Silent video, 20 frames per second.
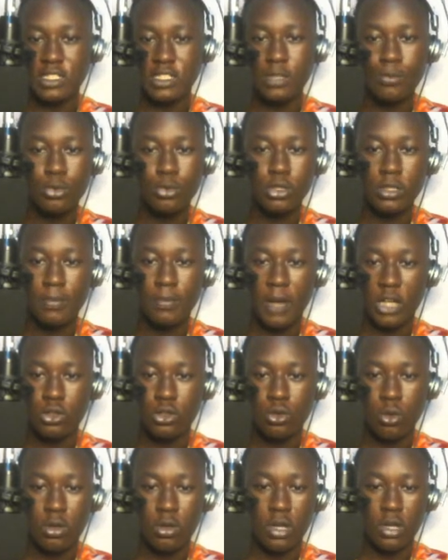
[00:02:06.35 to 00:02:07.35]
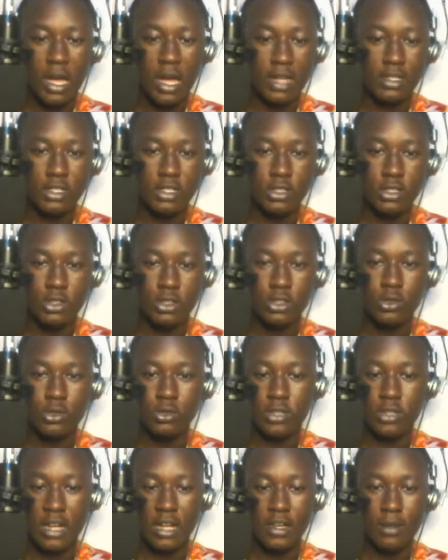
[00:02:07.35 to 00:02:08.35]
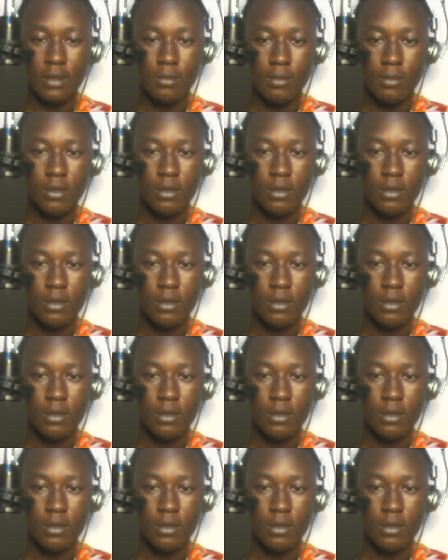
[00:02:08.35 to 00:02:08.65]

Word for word: input the password and the username.